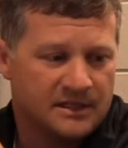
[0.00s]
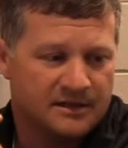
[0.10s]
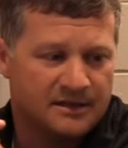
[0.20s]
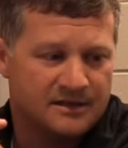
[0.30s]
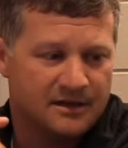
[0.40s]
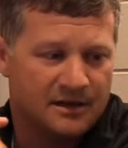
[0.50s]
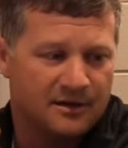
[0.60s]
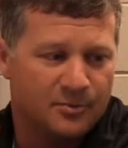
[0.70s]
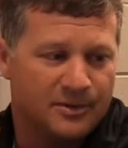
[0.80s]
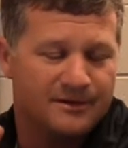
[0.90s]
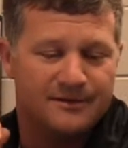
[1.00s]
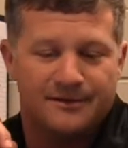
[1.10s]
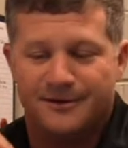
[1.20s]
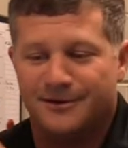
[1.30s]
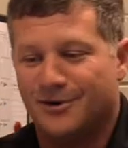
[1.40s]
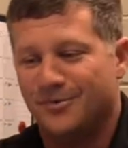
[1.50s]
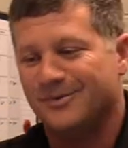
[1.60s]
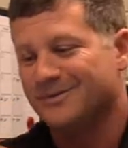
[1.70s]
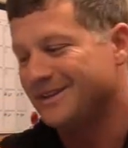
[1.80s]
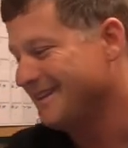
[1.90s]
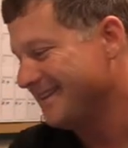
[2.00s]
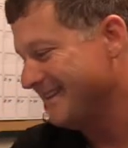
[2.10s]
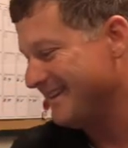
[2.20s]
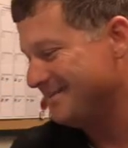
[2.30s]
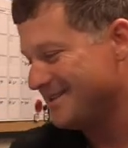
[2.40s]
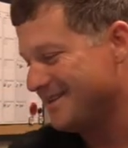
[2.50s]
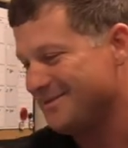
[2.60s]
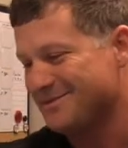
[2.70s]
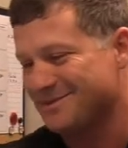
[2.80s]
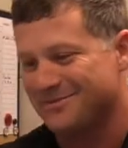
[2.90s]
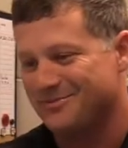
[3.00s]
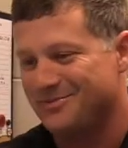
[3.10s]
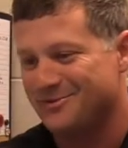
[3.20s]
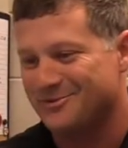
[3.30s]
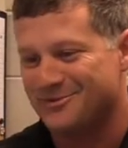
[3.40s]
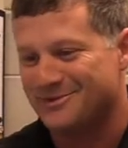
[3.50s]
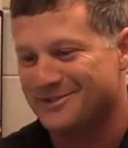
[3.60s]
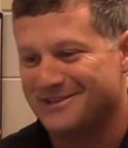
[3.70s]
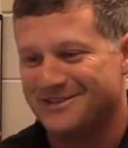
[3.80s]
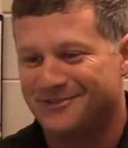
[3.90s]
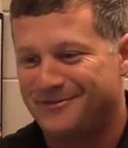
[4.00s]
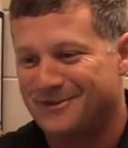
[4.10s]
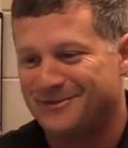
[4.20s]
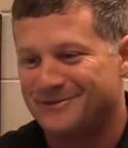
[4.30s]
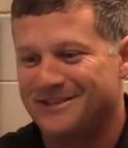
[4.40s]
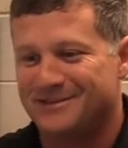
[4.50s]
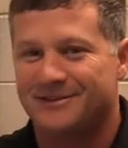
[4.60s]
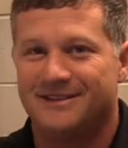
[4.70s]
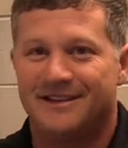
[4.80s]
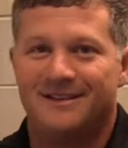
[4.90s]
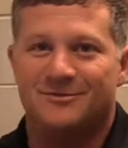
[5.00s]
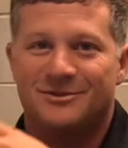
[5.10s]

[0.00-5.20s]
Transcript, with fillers: I think it's. I hope it. You know, I hope it don't get like laptops and computers and cell phones and everything.